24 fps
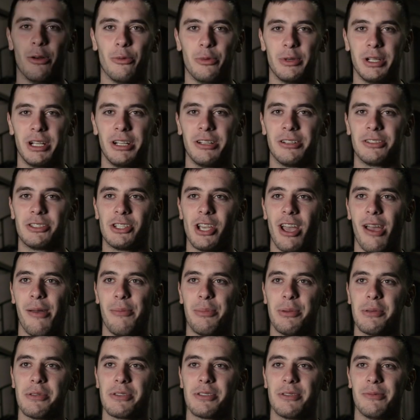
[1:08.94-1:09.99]
Winning the
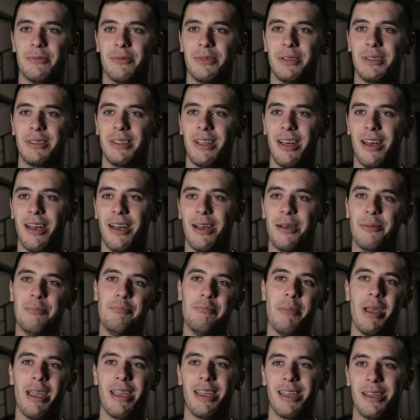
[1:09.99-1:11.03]
championship with
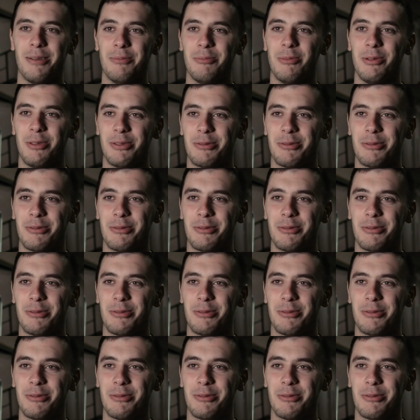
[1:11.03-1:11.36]
Mayhem